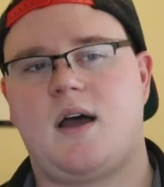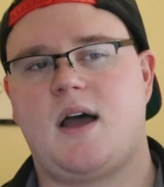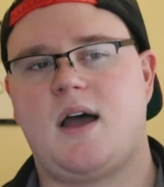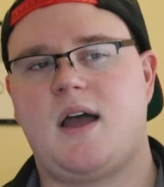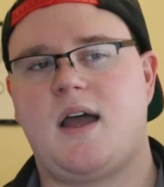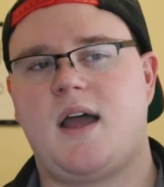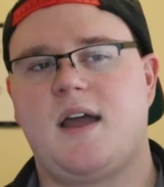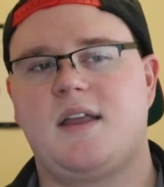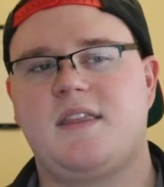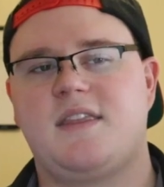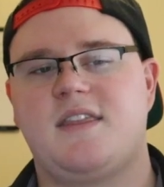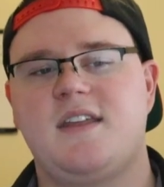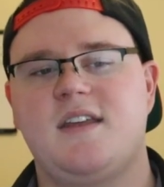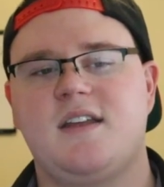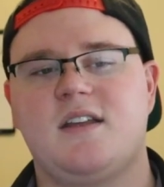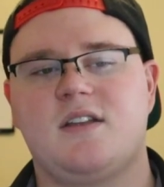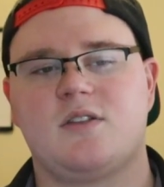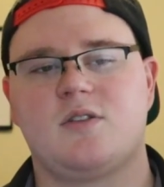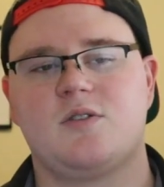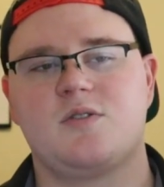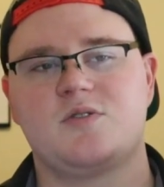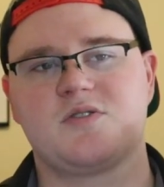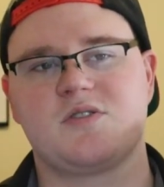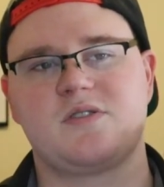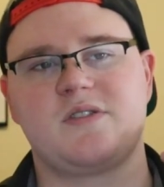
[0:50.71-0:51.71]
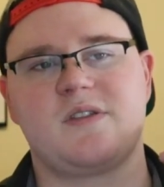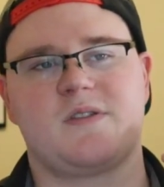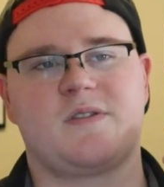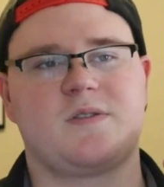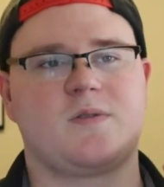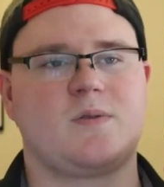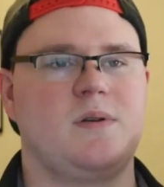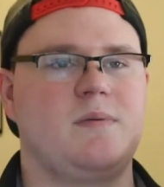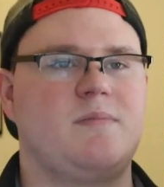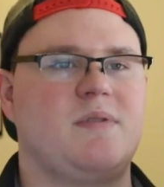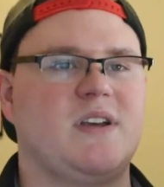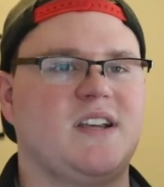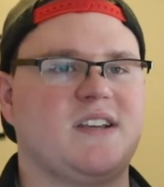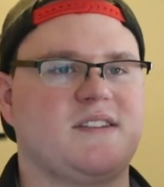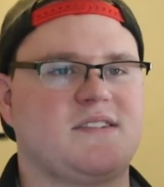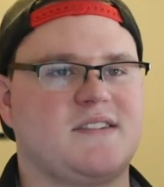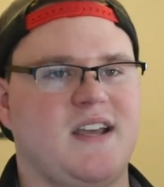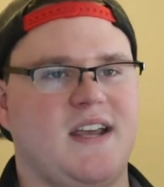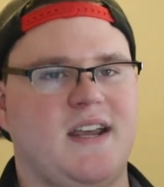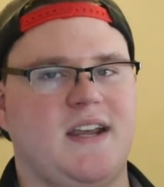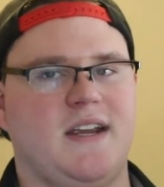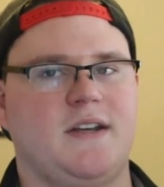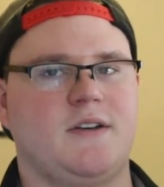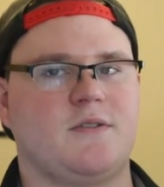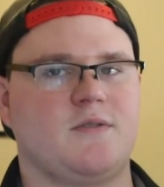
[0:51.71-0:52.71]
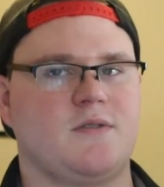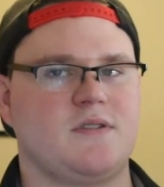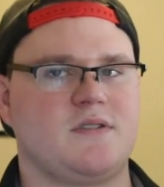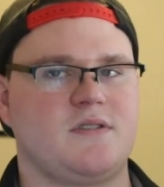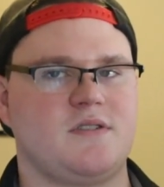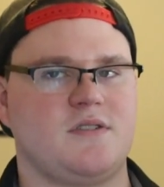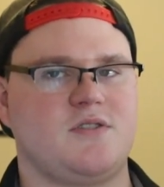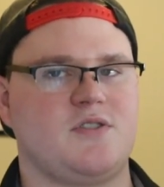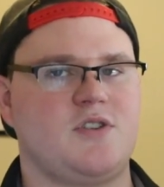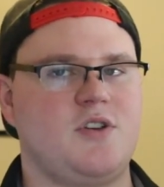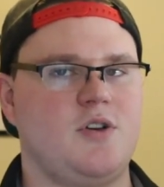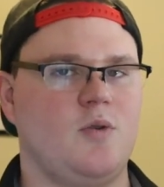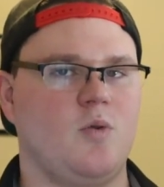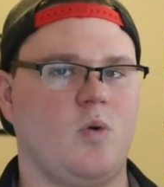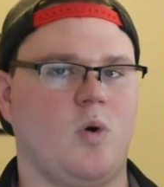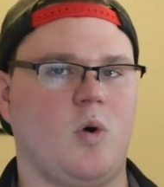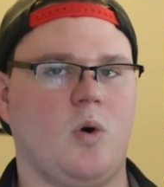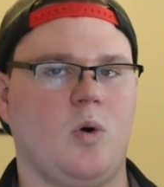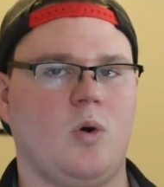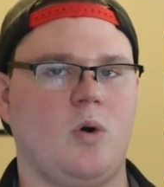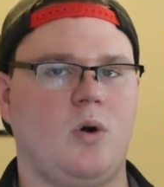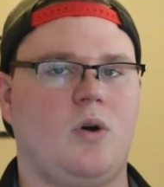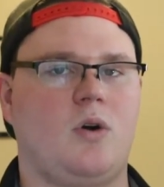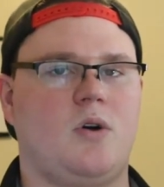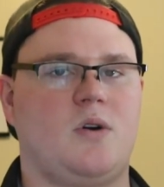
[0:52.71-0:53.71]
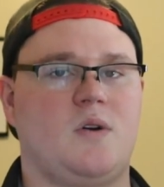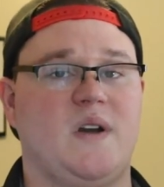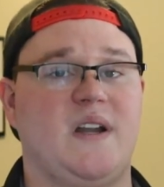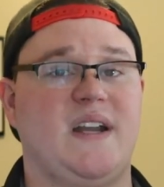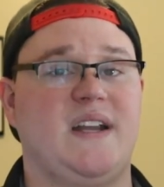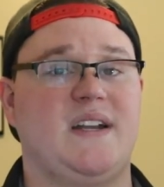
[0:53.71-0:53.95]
I think those are the three biggest hindrances to horror